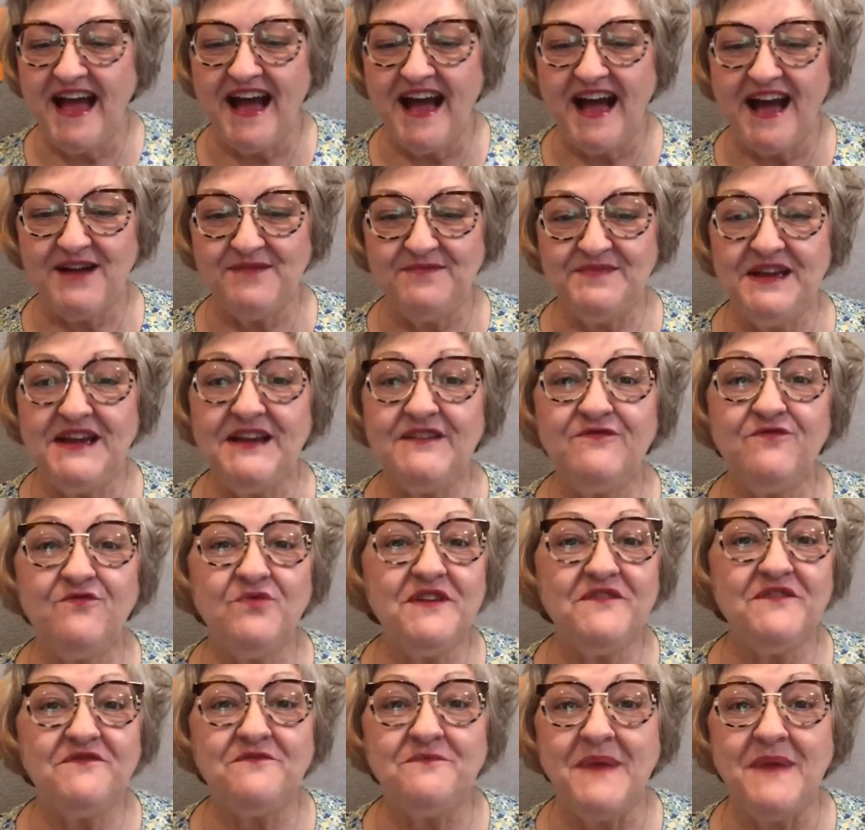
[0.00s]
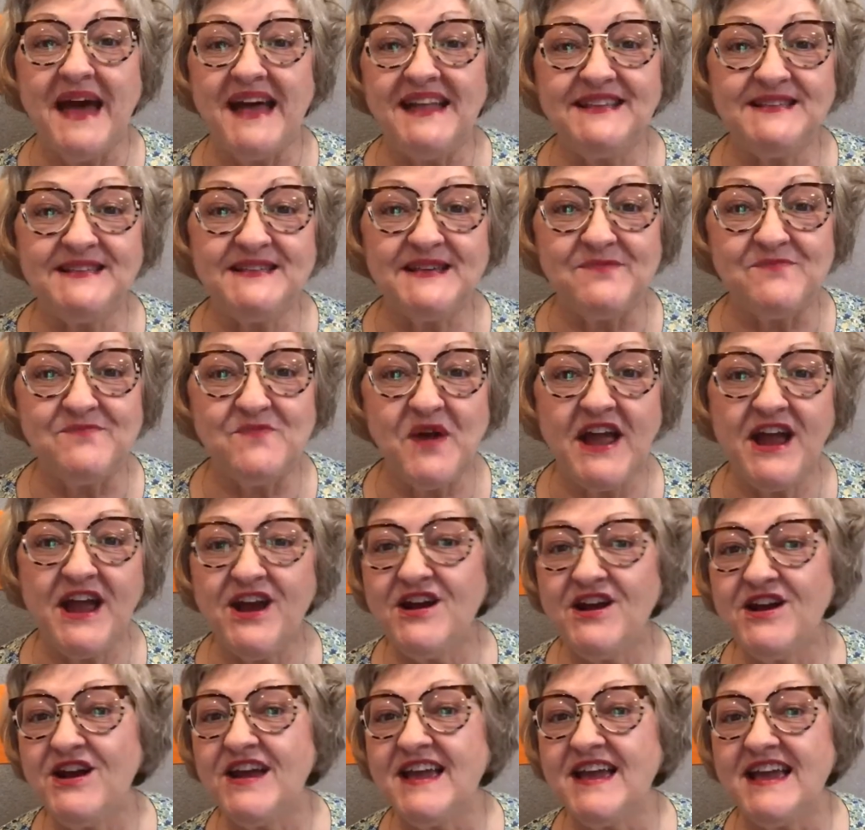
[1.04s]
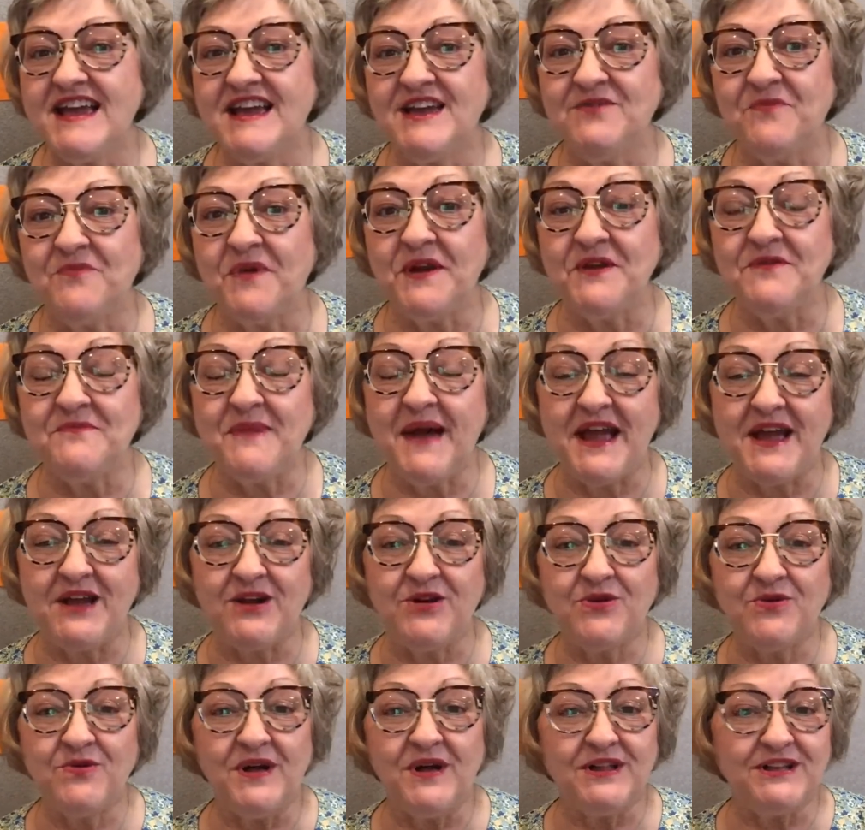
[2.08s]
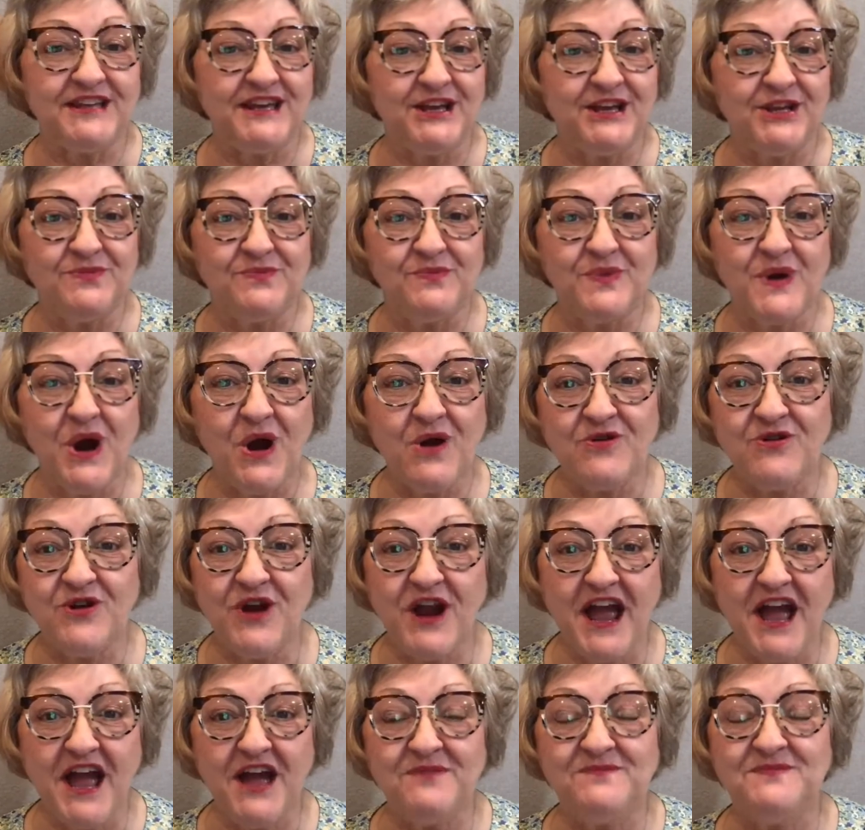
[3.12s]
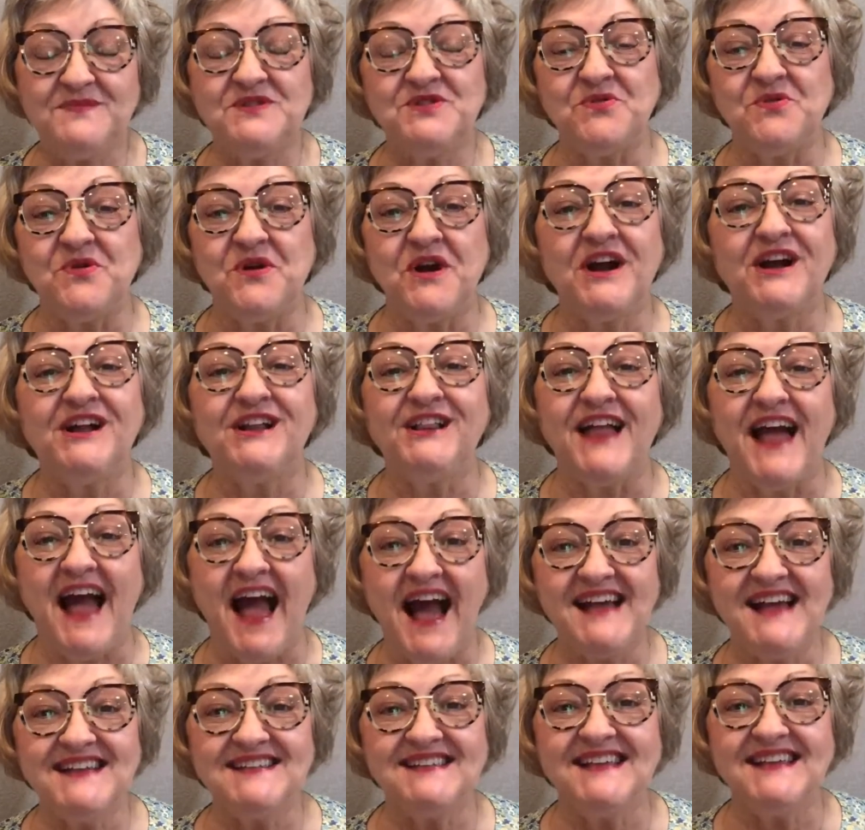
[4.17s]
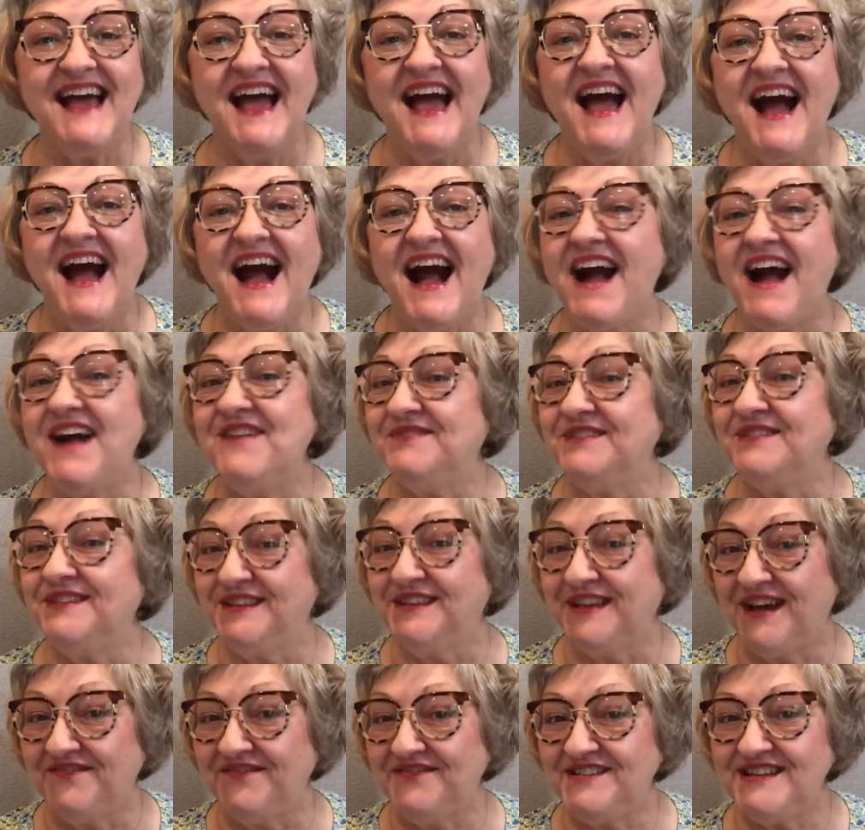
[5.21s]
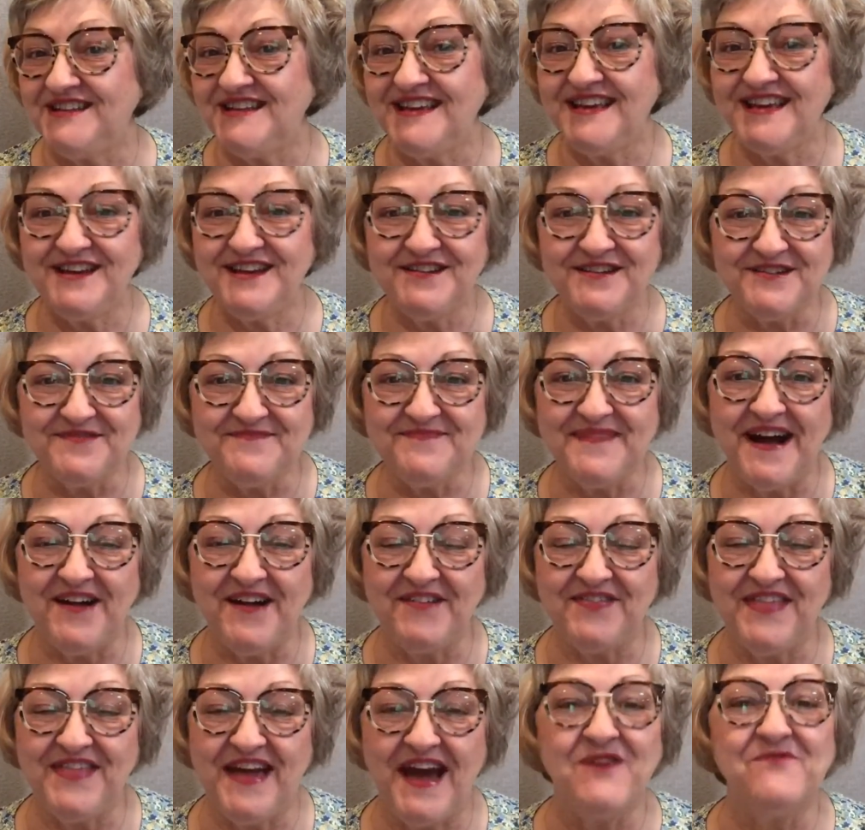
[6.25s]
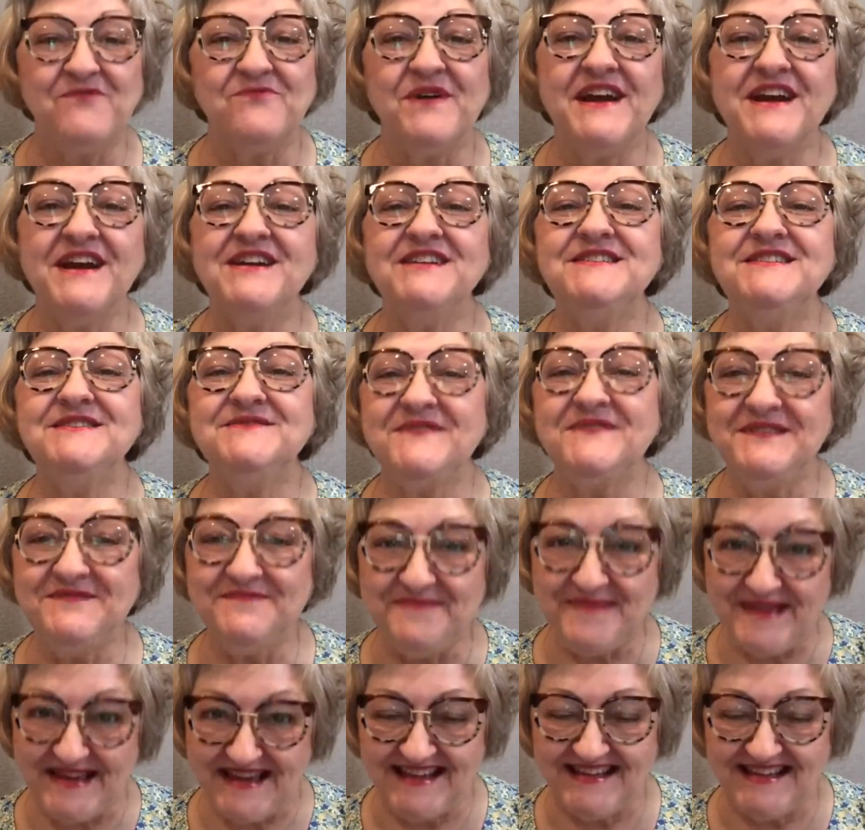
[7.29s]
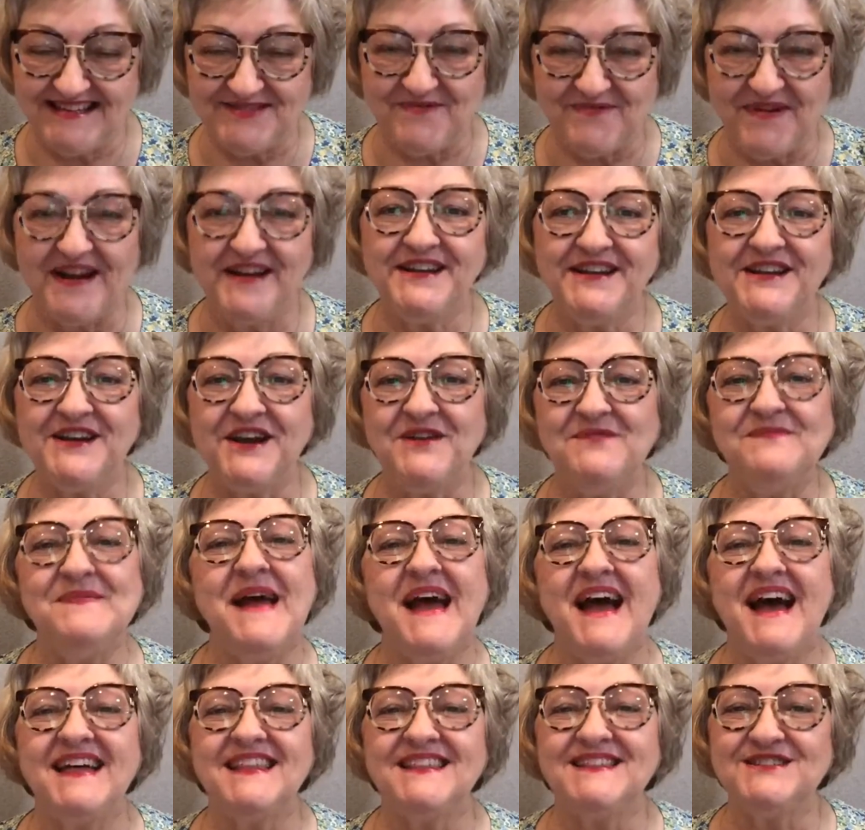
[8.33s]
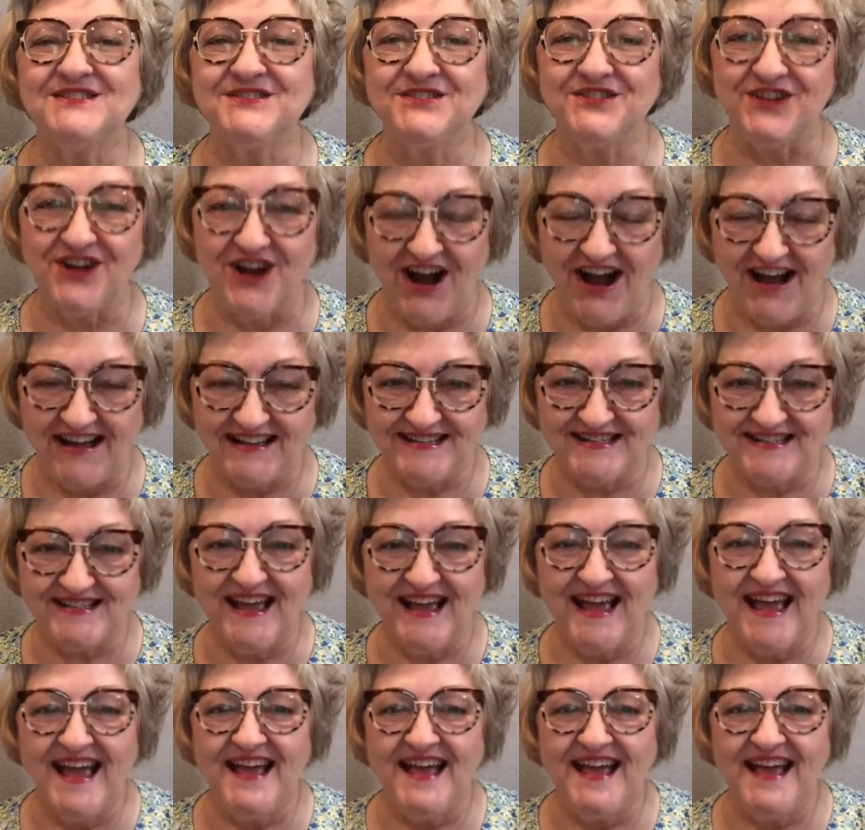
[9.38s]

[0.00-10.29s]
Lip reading: If we've met somewhere in one of my Quilt Guild programs or a class, I would love to hear about that. Where did we meet? Where did our paths cross?